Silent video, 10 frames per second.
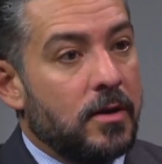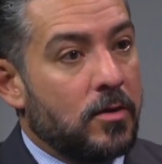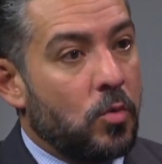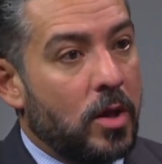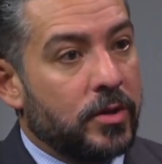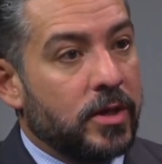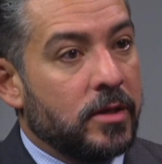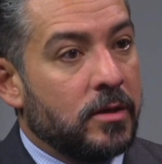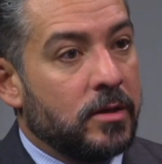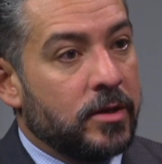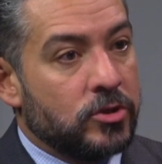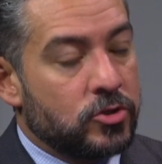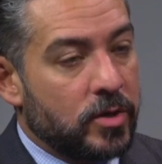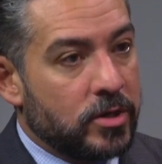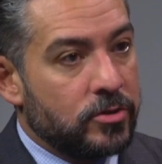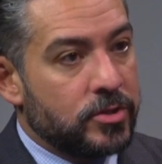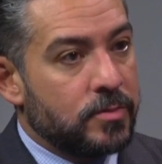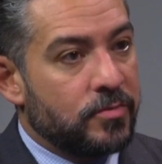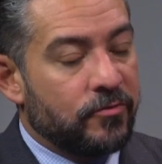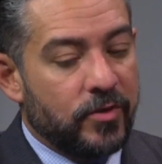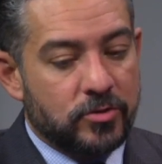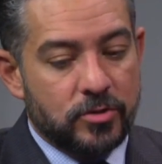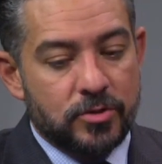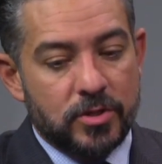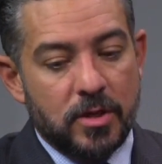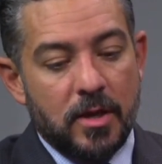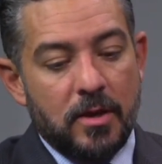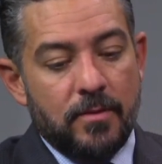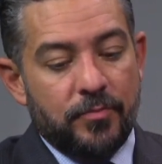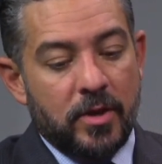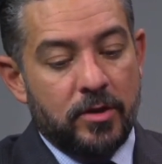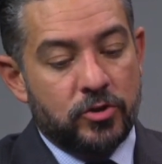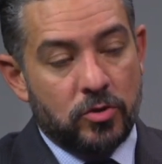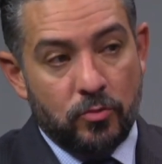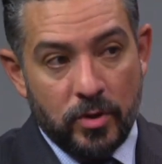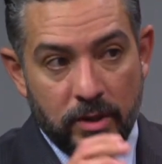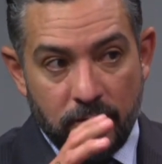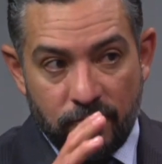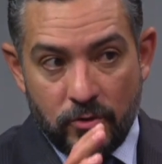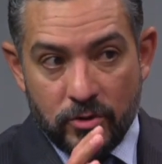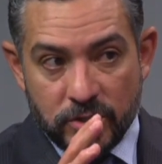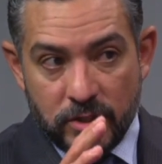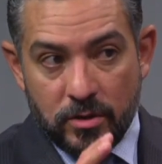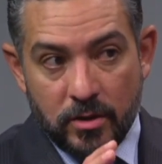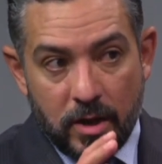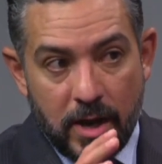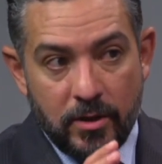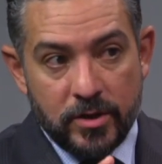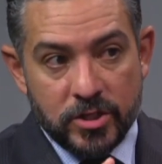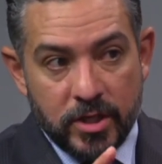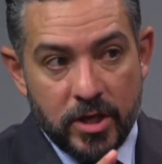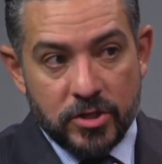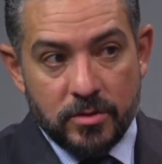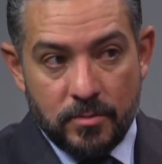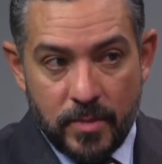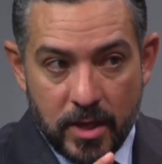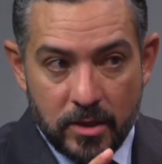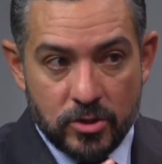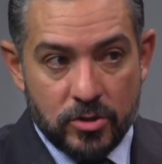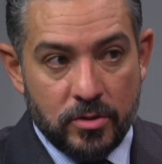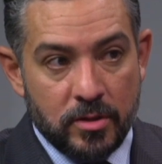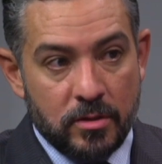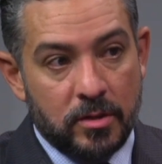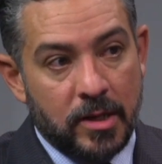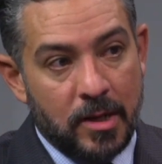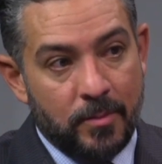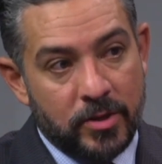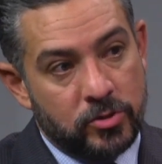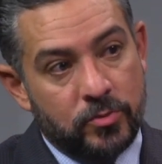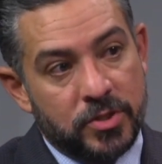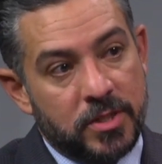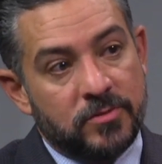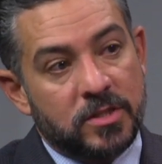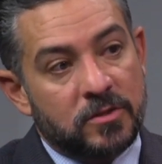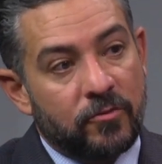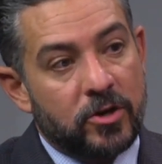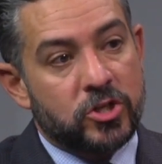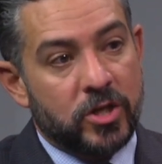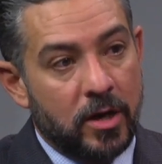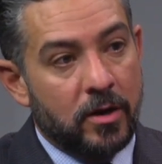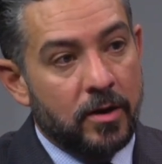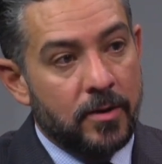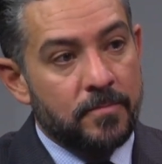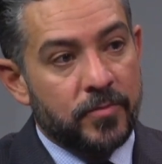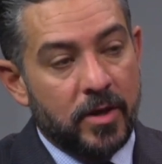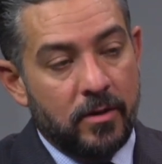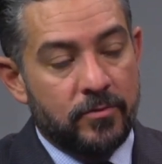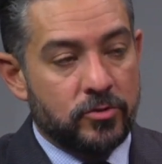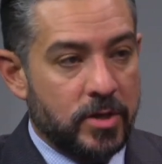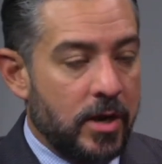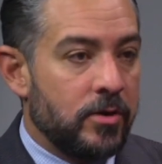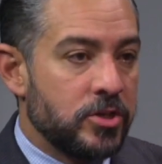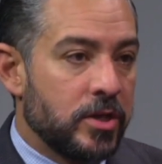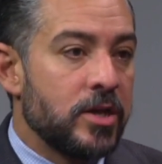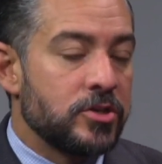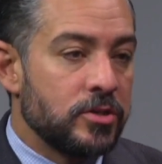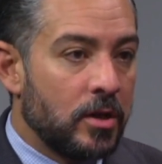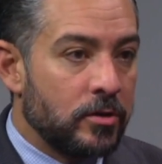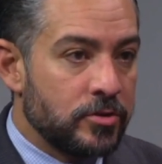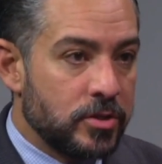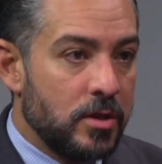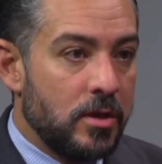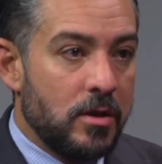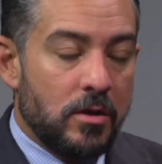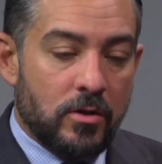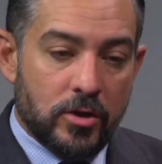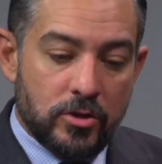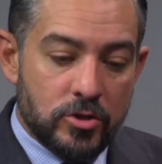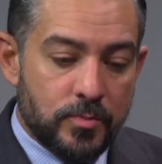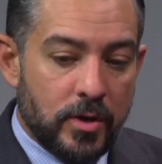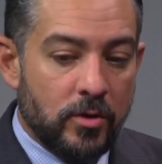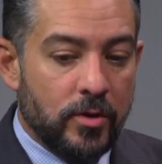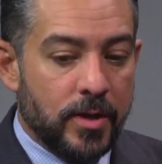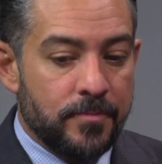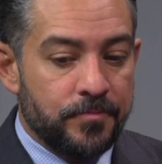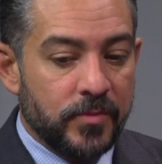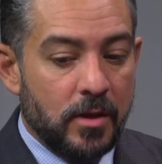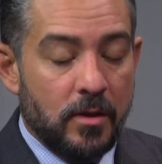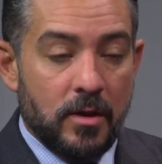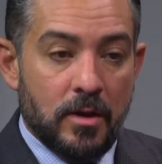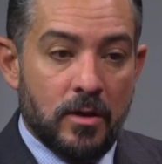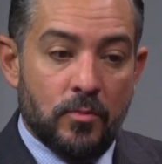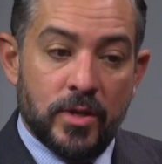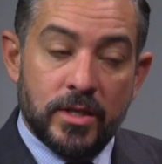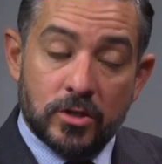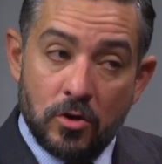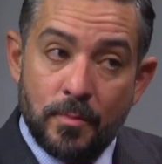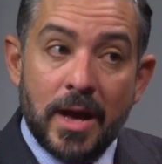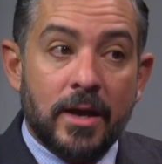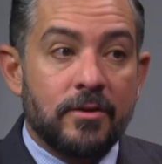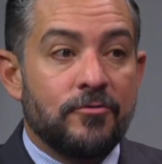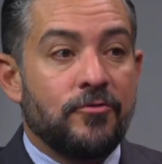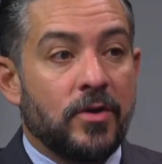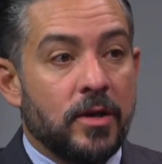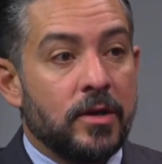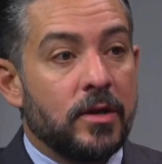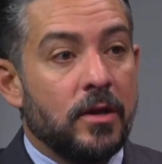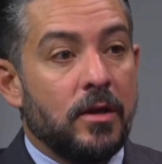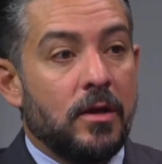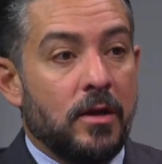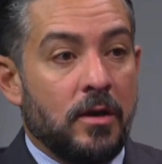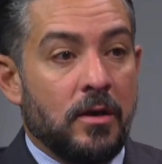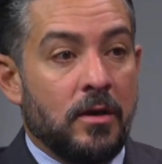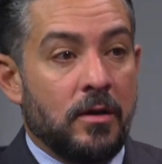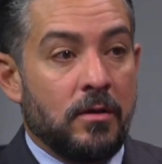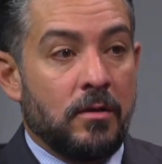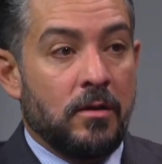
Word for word: quality uh, instructors and professors. Uh, so really focusing on higher education and making sure that, that El Paso receives its fair share of those higher education dollars are a huge priority. Uh, we need to go back and fund uh,